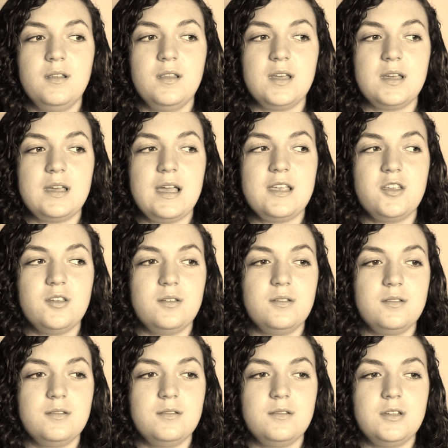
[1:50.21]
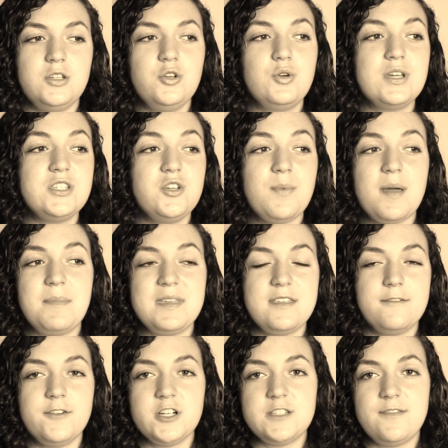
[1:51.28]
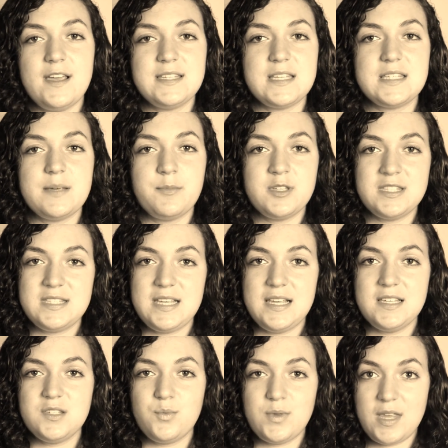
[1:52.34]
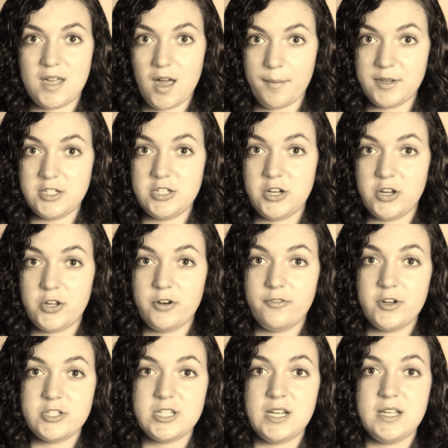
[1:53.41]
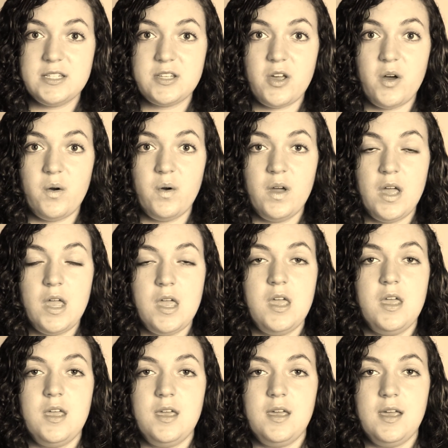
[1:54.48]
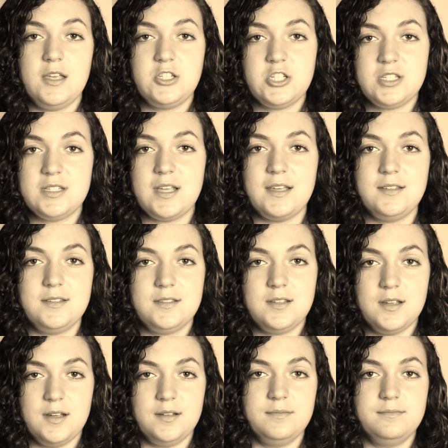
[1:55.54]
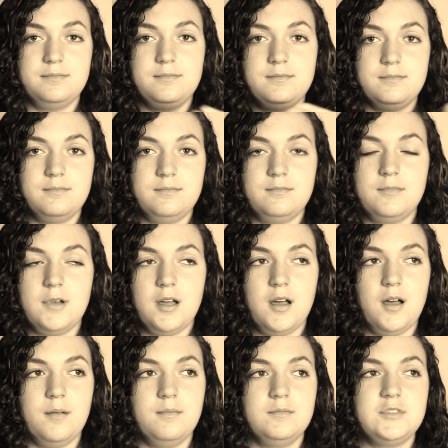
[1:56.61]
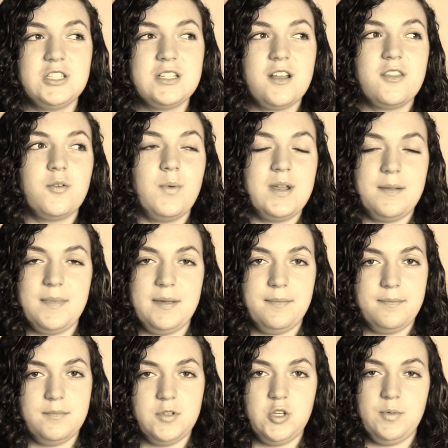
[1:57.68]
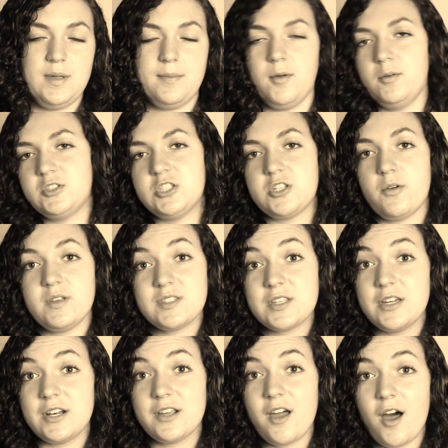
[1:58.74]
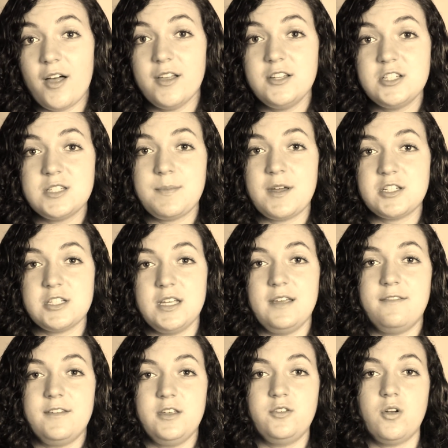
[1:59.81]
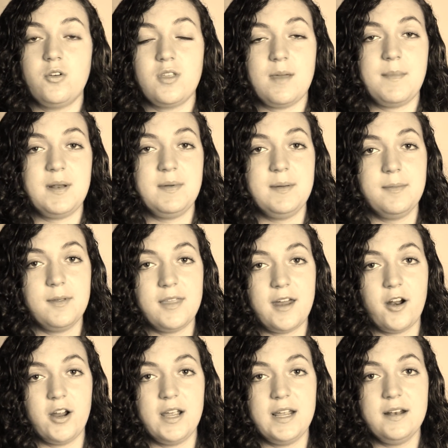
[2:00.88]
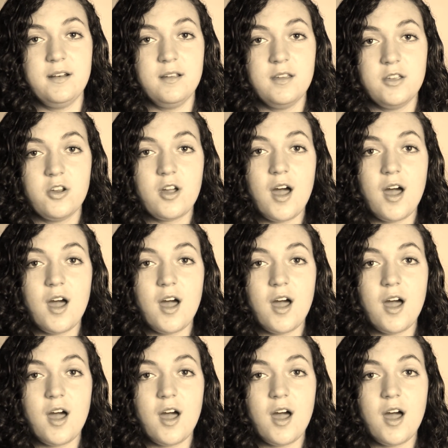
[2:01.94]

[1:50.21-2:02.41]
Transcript: because you might be the first face that someone sees when they come into your university, so it's just nice to, just another way to meet new people, which is always good in college, especially if you don't know that many people that are in your